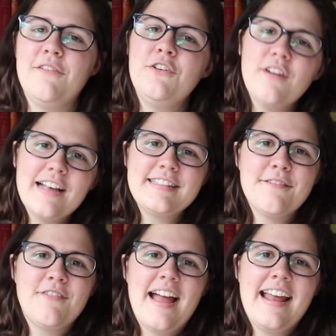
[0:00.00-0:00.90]
If you guys
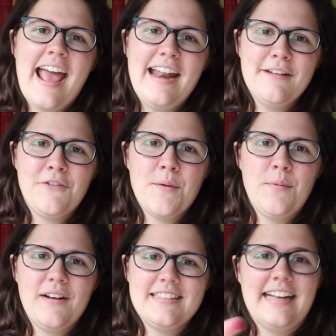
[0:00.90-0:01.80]
have read any of her
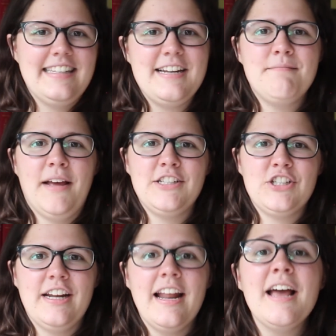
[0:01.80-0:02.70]
books I didn't
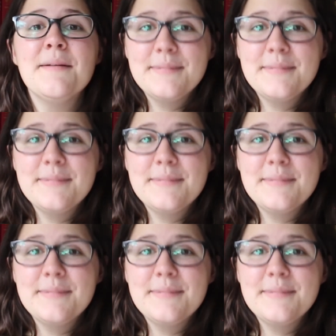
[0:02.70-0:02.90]
mention,